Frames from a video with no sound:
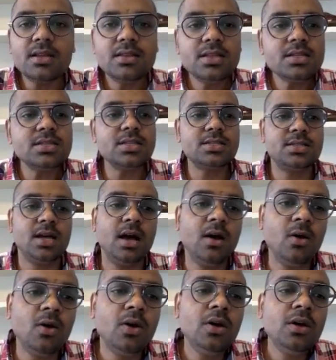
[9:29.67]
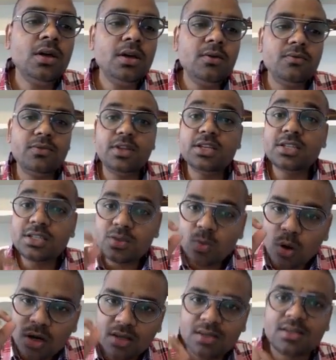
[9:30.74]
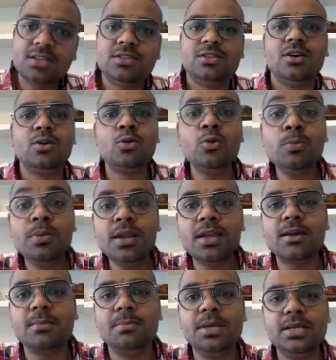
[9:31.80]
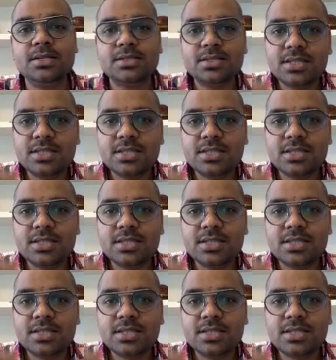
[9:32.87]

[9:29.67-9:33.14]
This is what this rubric means.